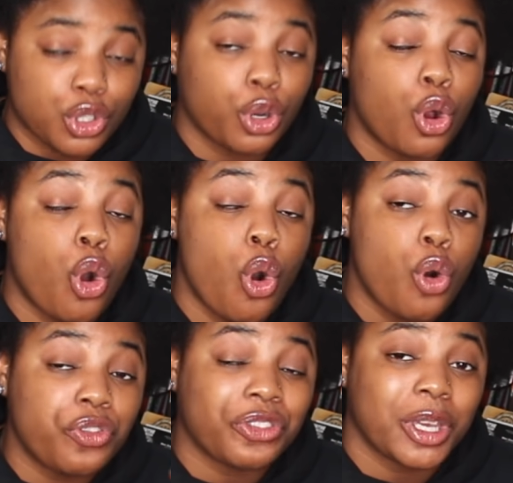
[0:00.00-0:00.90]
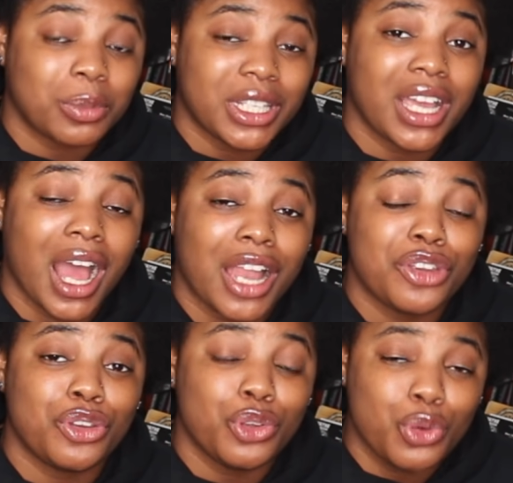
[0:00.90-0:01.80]
Her whole family
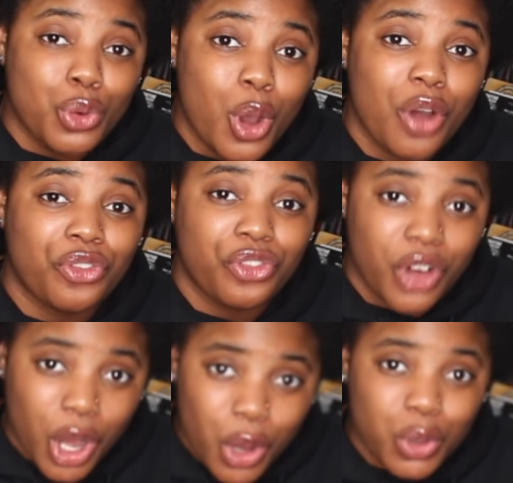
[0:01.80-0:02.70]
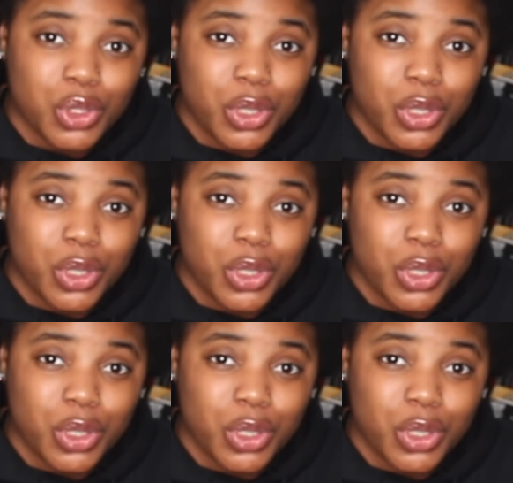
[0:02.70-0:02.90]
got new phones,